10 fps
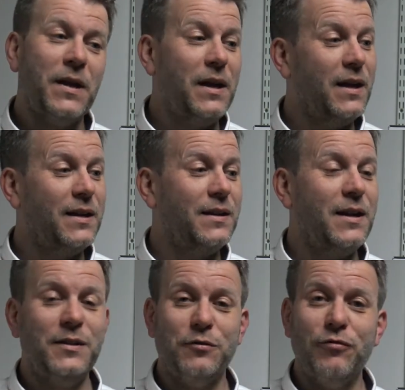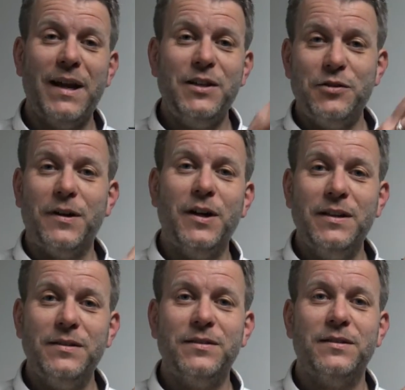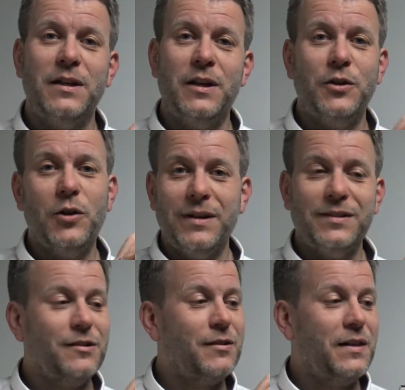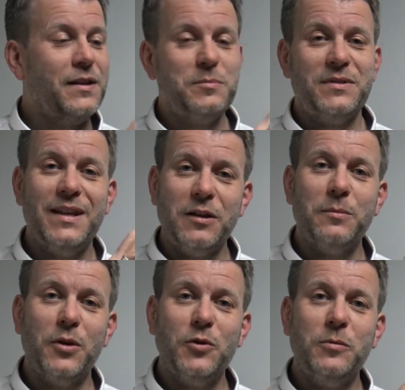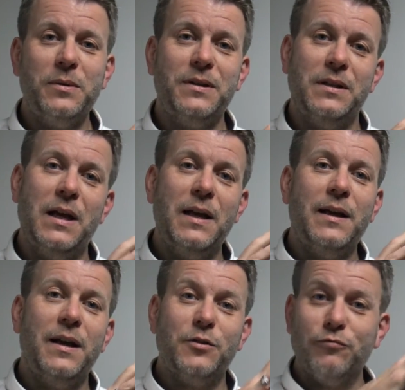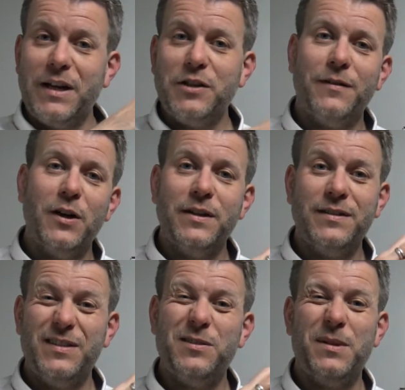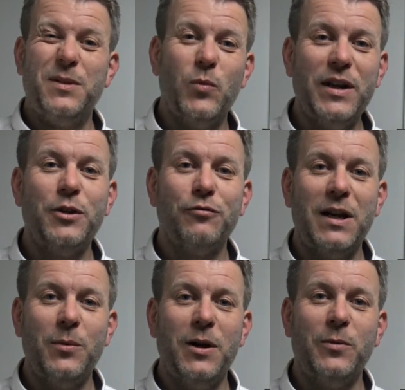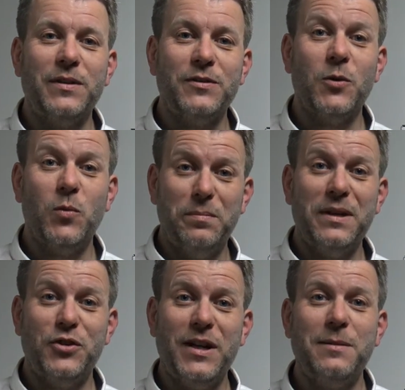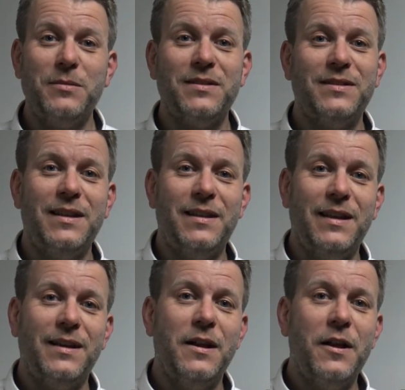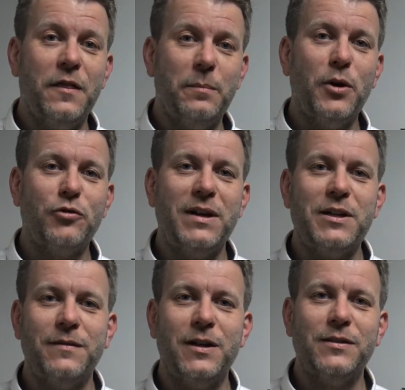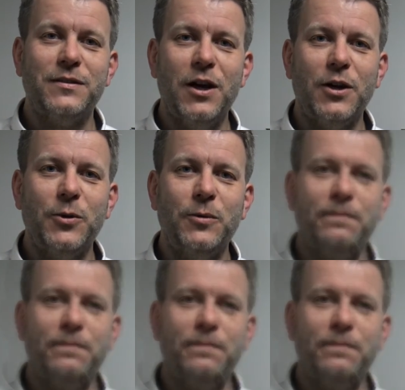and as a range of irons, not necessarily this particular model, but as a range of irons, it's something we do really well with, so it would be a shame to see the Bosch range of irons go.